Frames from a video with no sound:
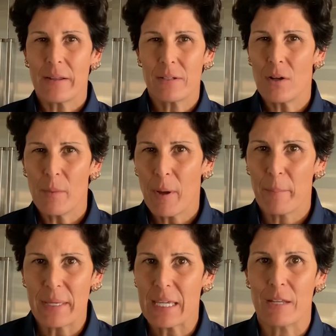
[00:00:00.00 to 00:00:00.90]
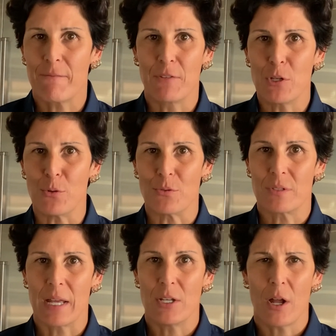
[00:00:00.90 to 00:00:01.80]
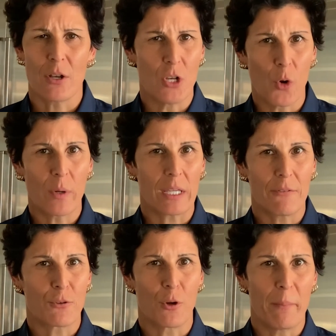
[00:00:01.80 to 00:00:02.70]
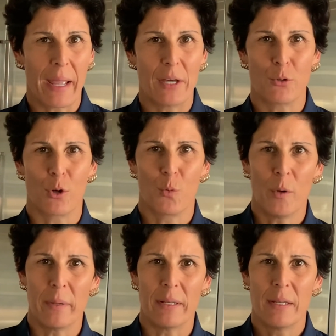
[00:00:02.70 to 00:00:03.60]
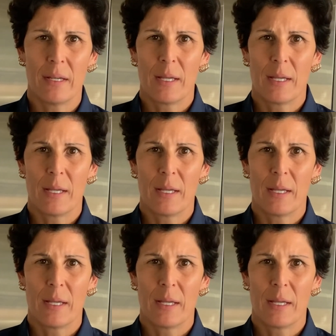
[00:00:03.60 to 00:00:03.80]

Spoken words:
at all about being confused and not knowing if you're a man or a woman,